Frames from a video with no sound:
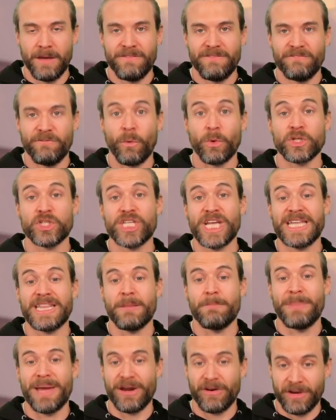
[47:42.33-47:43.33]
Forged in
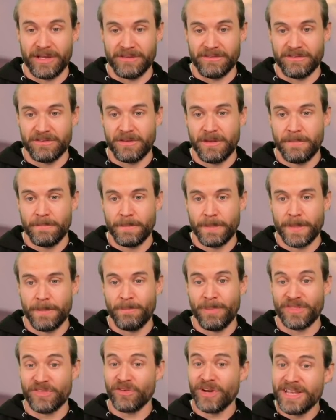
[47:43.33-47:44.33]
the Barrens.
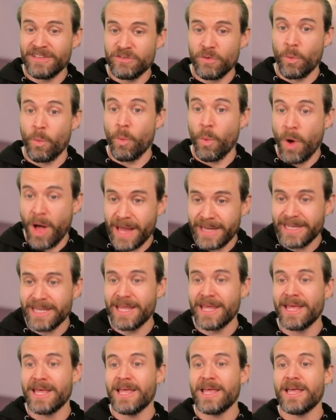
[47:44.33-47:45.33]
But there is
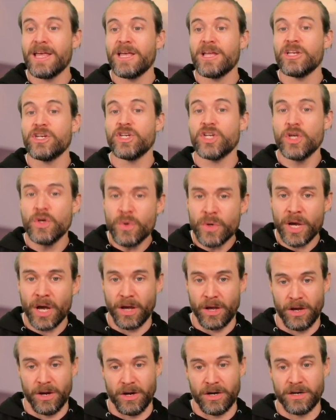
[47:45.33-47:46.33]
one new
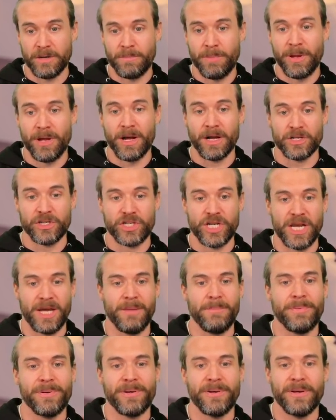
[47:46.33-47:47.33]
card,
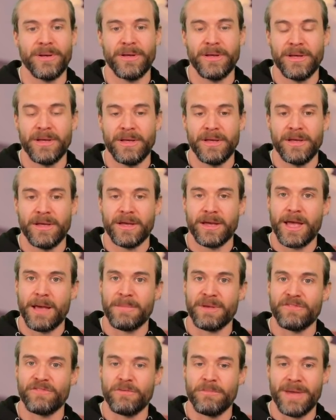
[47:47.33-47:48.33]
PogChamp,
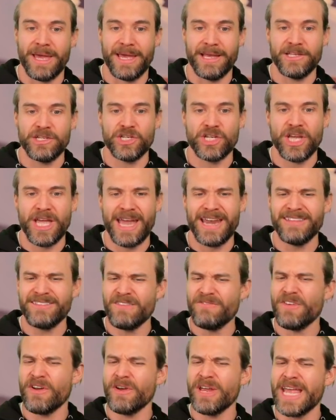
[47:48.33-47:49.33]
coming for Mage, and it's
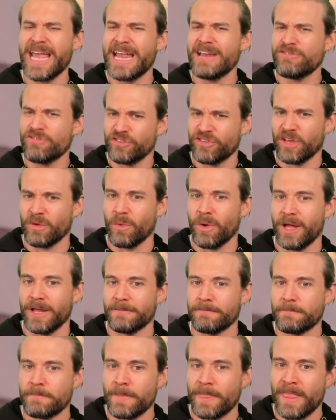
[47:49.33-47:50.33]
a very interesting one.